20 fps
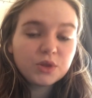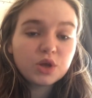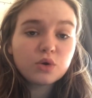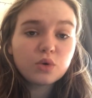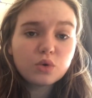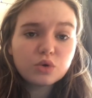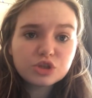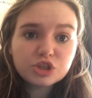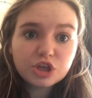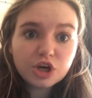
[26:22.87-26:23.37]

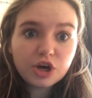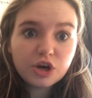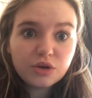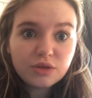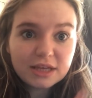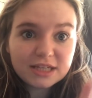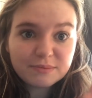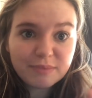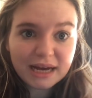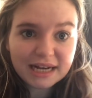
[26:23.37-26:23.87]
Also,
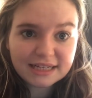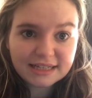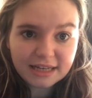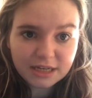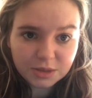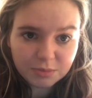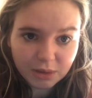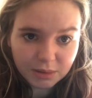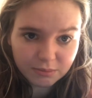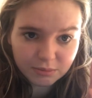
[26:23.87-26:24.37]
there's
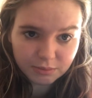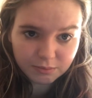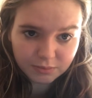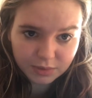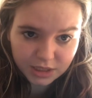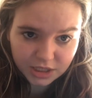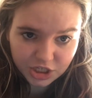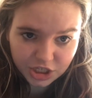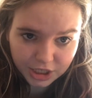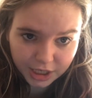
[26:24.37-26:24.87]
backstage
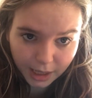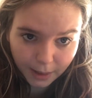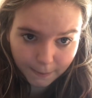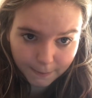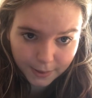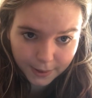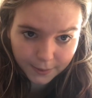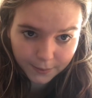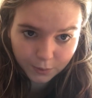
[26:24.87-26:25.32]
membership,